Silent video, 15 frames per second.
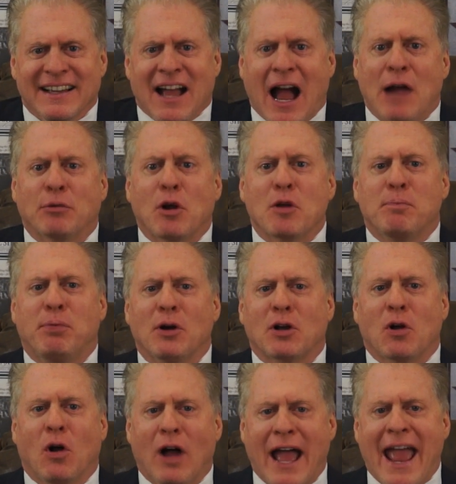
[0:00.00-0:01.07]
I wrote a book
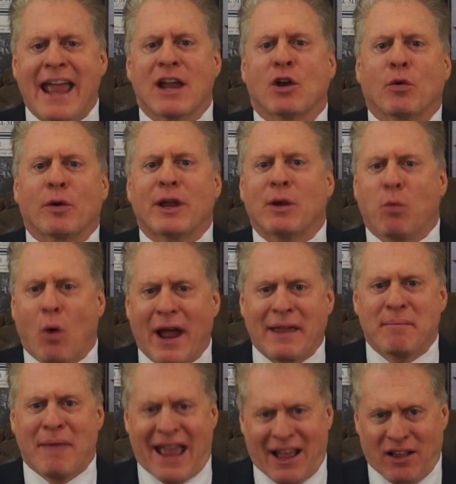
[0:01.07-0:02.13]
called Angry
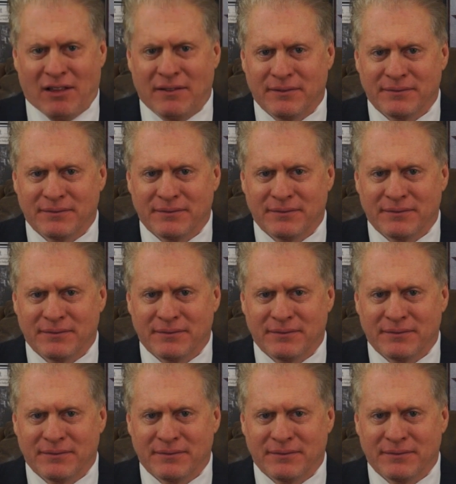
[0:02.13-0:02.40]
White Male.